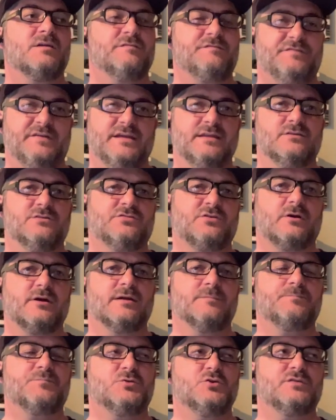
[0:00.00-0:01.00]
Feet,
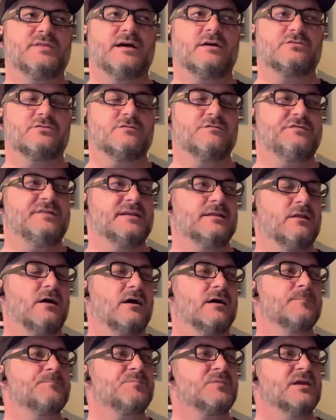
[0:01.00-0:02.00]
sorry, 2,000 feet
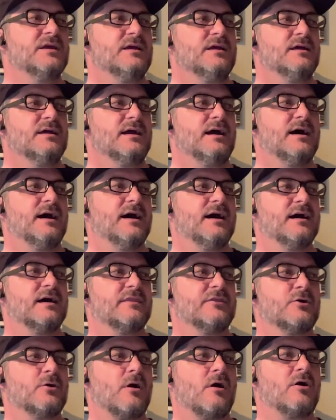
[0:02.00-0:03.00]
long.
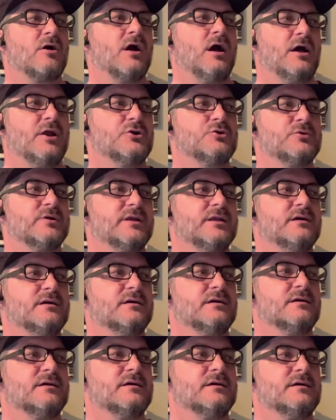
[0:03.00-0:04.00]
There are
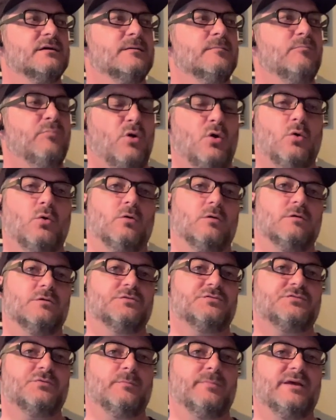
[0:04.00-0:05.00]
100
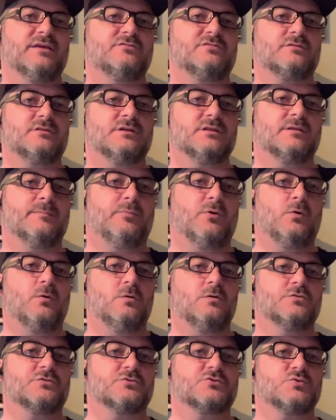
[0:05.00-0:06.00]
poles, so basically the
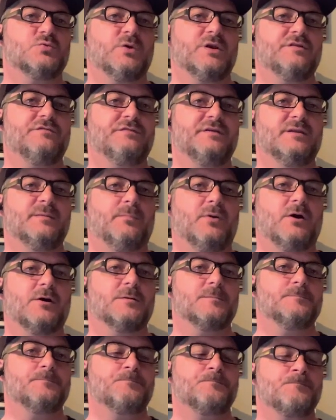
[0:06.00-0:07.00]
poles are 20 feet
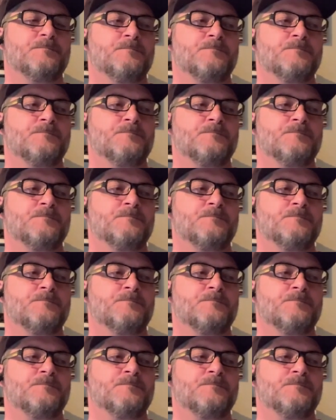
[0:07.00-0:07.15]
apart.